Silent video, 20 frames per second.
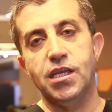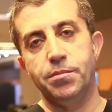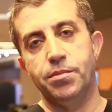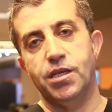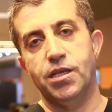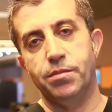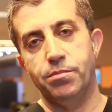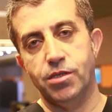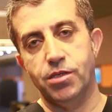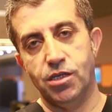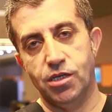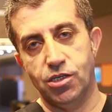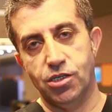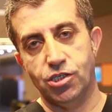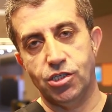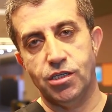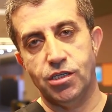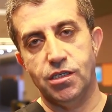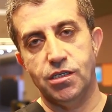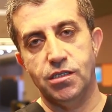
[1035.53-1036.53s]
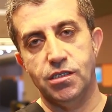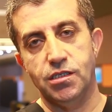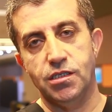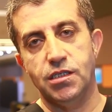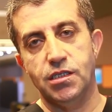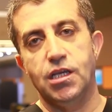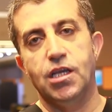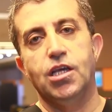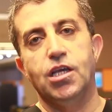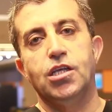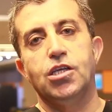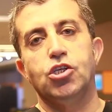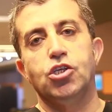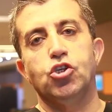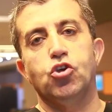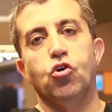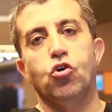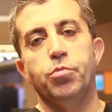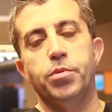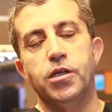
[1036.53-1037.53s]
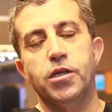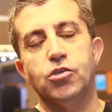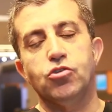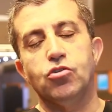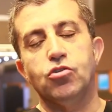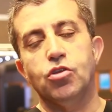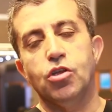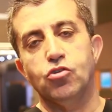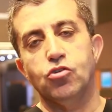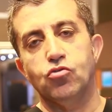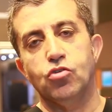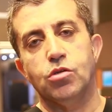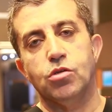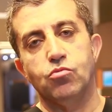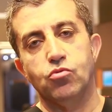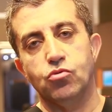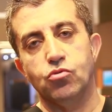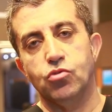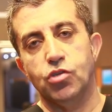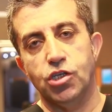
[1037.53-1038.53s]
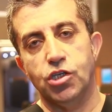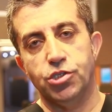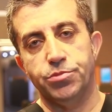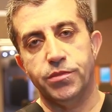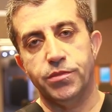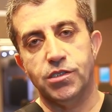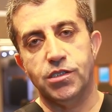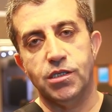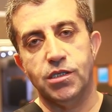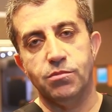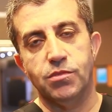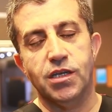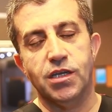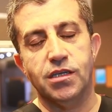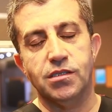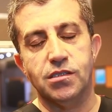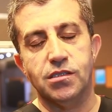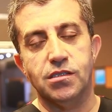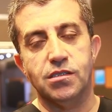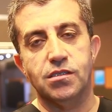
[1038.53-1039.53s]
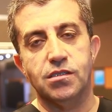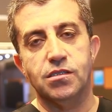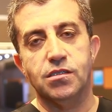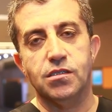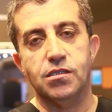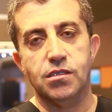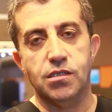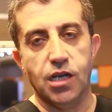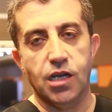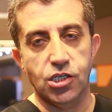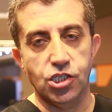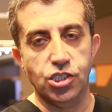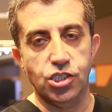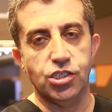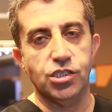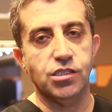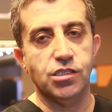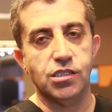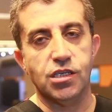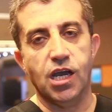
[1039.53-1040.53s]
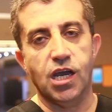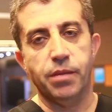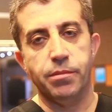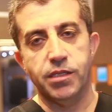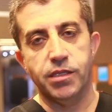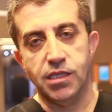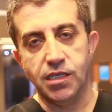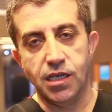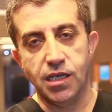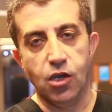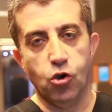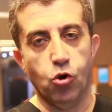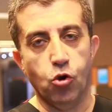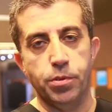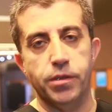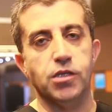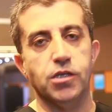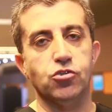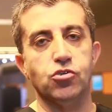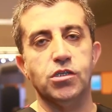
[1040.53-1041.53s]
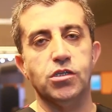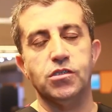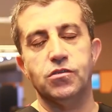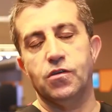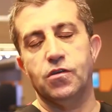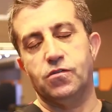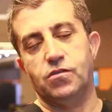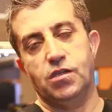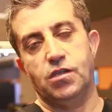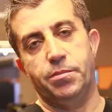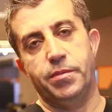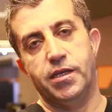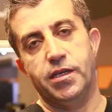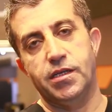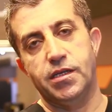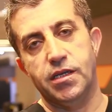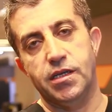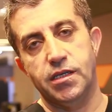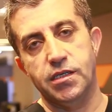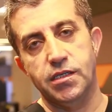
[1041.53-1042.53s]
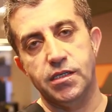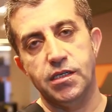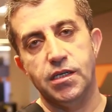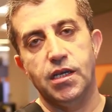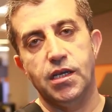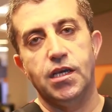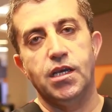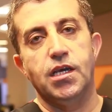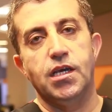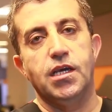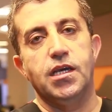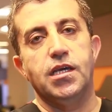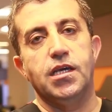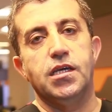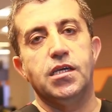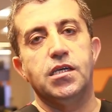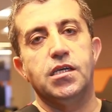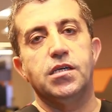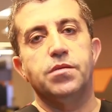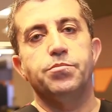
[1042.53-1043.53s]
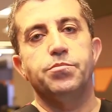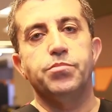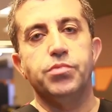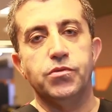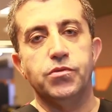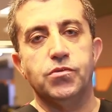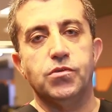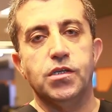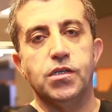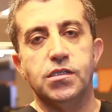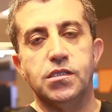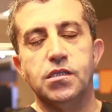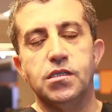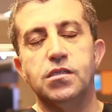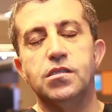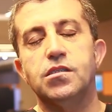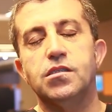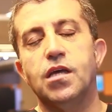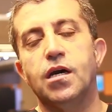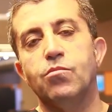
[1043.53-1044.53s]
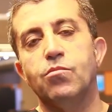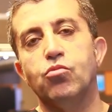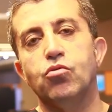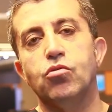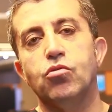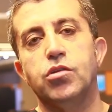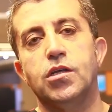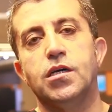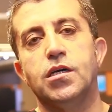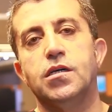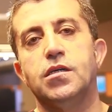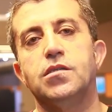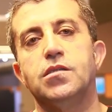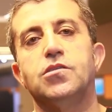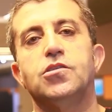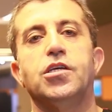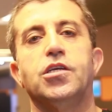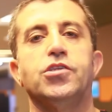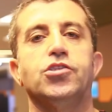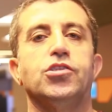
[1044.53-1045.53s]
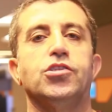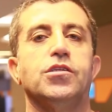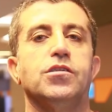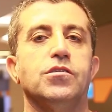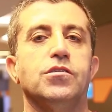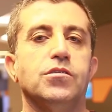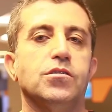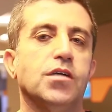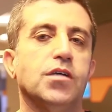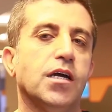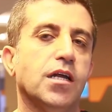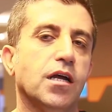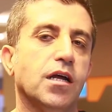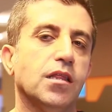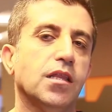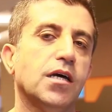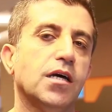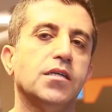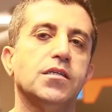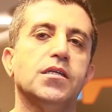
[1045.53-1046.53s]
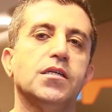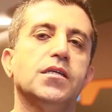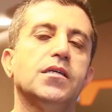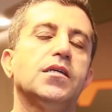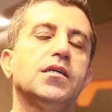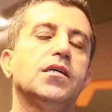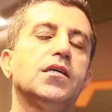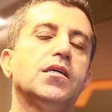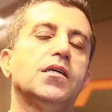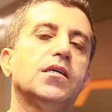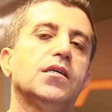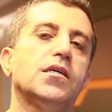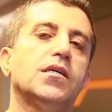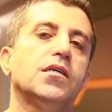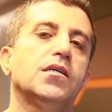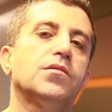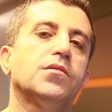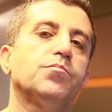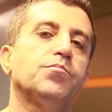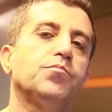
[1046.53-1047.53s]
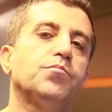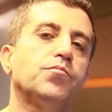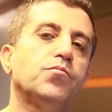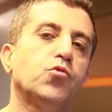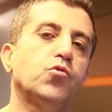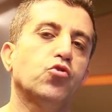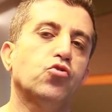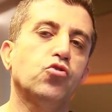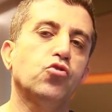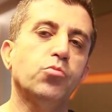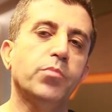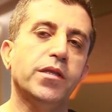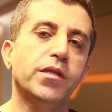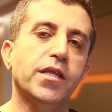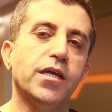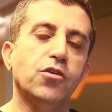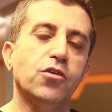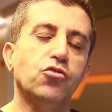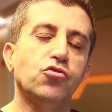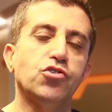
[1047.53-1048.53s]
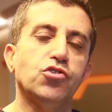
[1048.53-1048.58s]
the direction of the transplanted hair, the same direction of natural hair. Thus, natural and transplanted hair will be fully consistent.